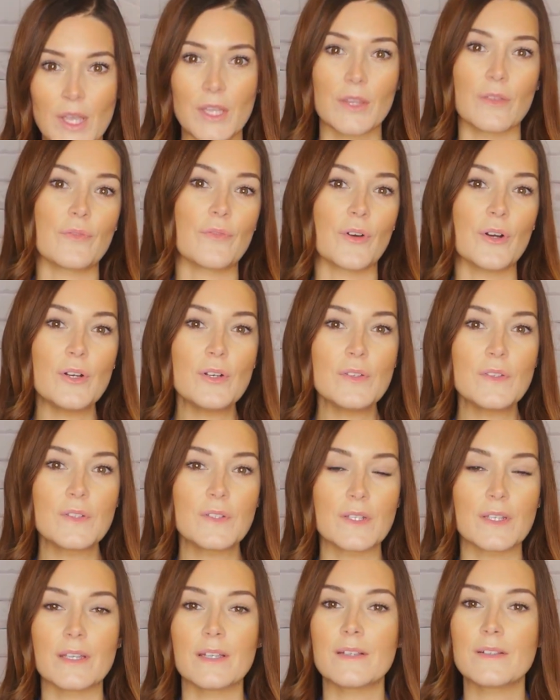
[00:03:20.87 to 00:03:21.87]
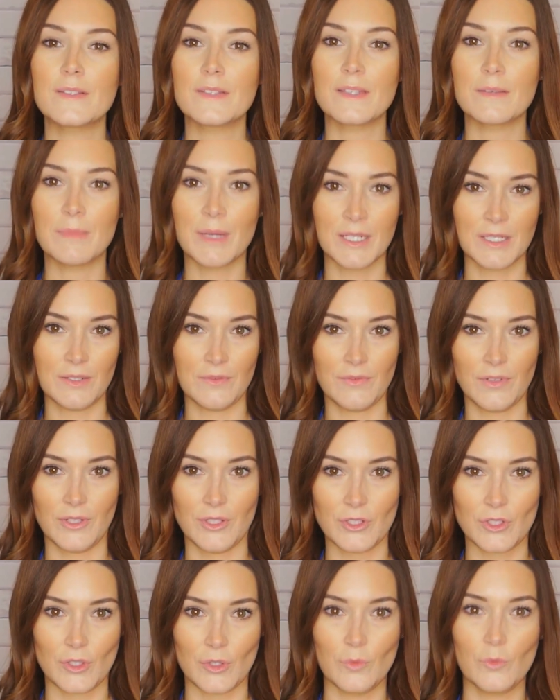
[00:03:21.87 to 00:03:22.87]
The first is the mental
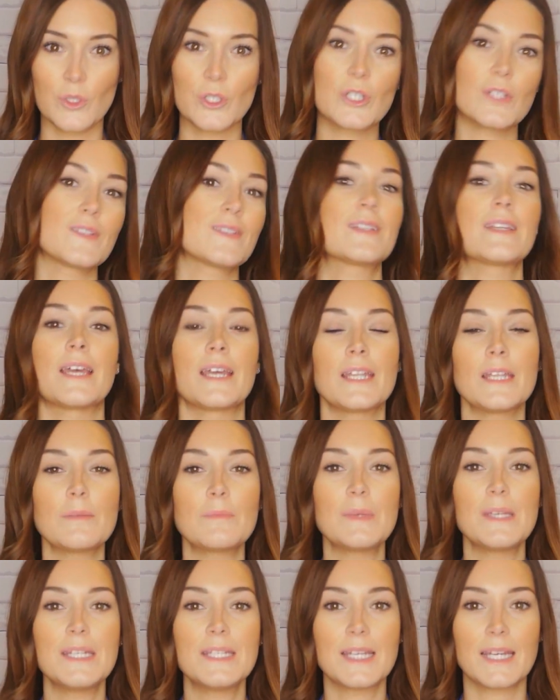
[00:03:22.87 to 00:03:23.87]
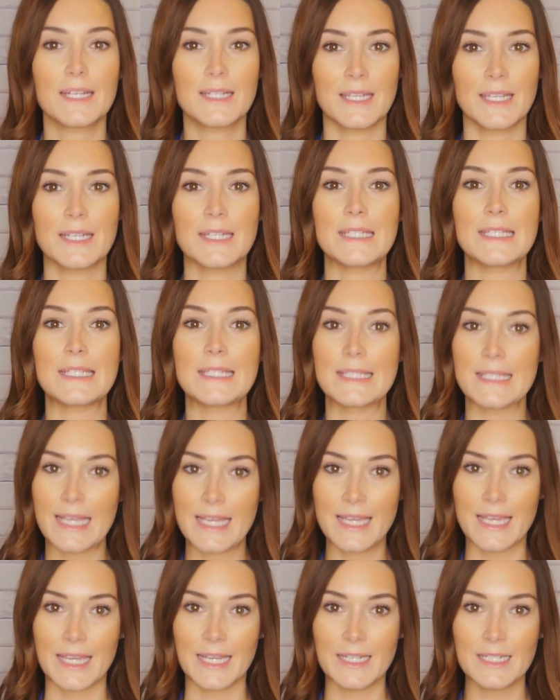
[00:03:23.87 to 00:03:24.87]
filter, which is an NLP technique
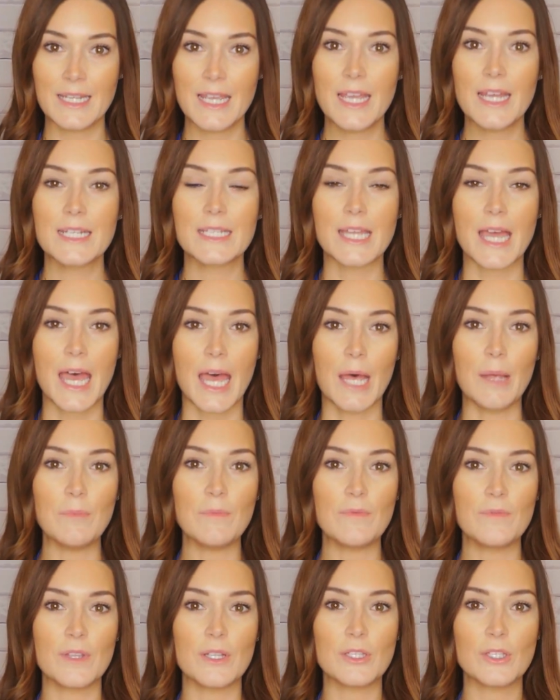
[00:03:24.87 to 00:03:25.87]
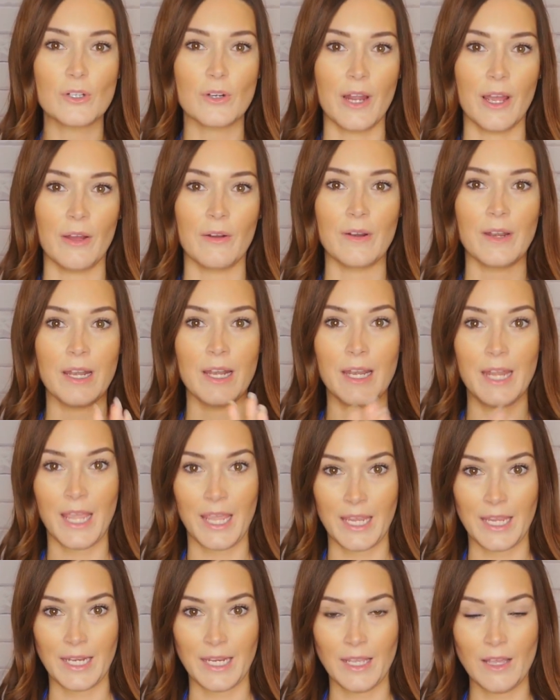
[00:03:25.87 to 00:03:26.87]
designed to help filter out
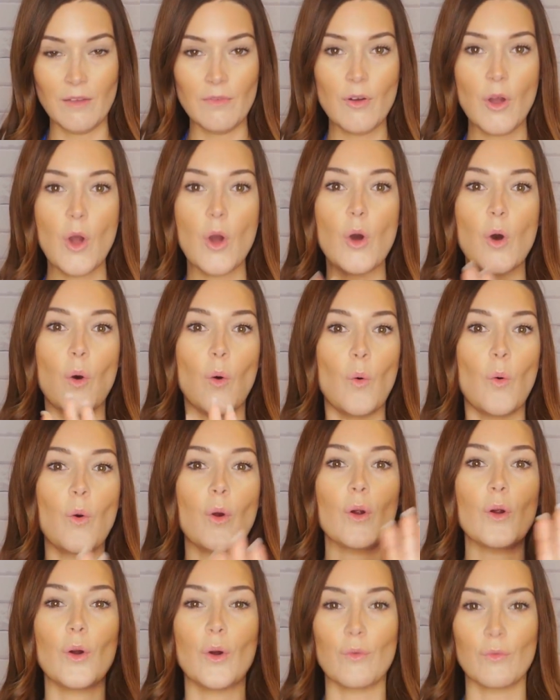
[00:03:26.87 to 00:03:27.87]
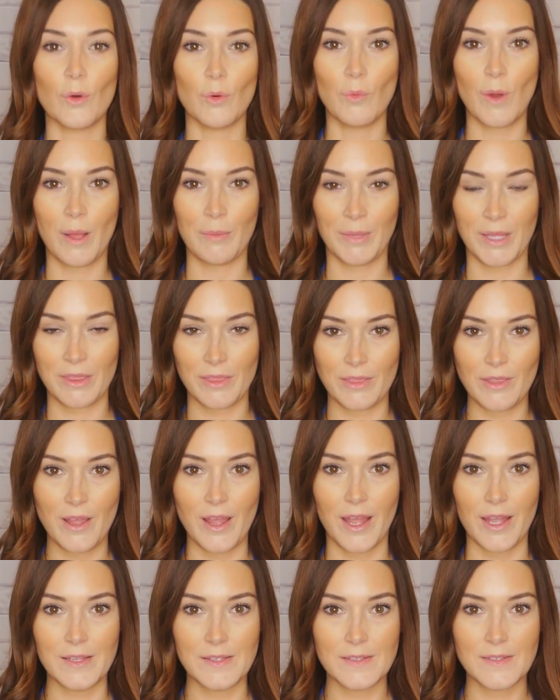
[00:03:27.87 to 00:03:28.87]
negative or overwhelming
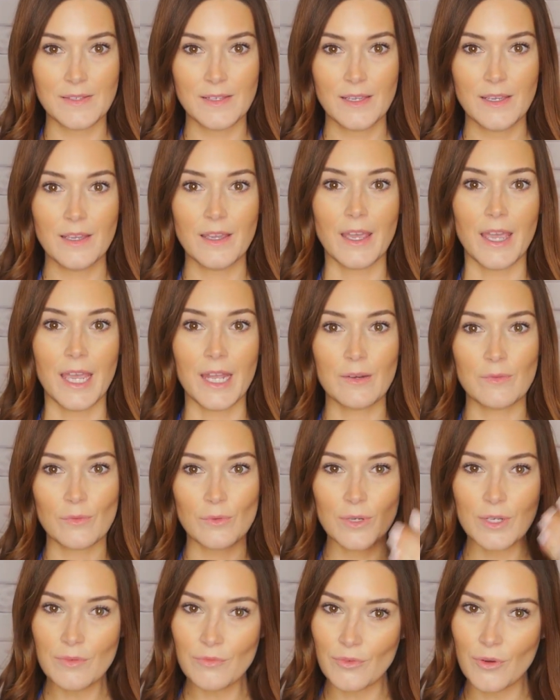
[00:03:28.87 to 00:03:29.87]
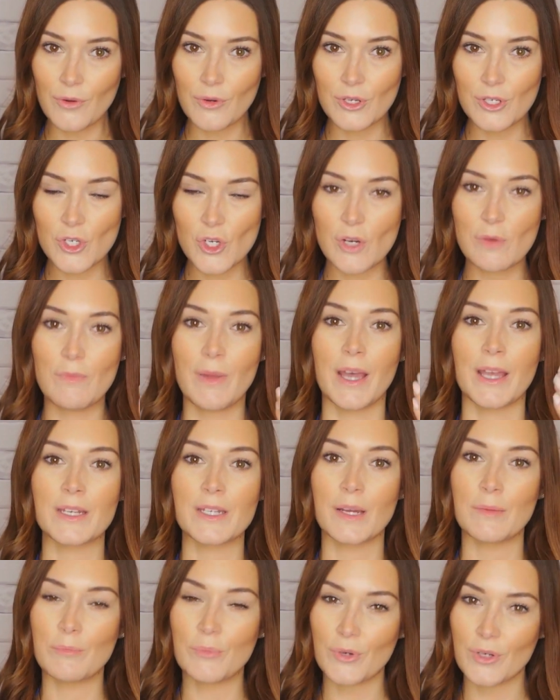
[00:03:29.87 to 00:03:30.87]
thoughts and refocus your
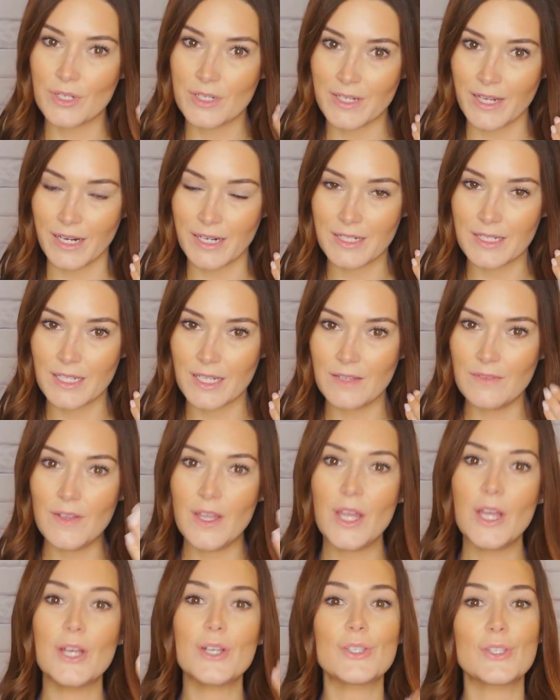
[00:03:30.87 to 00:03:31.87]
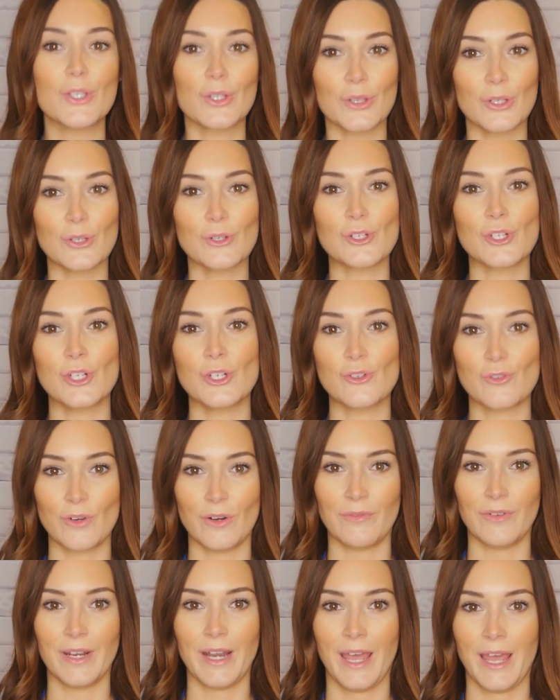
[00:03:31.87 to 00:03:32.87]
mind on productive,
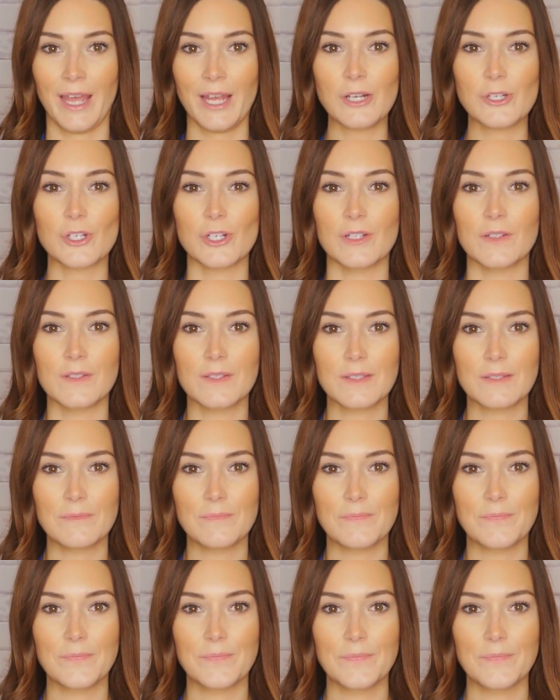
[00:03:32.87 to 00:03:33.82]
solution-driven actions.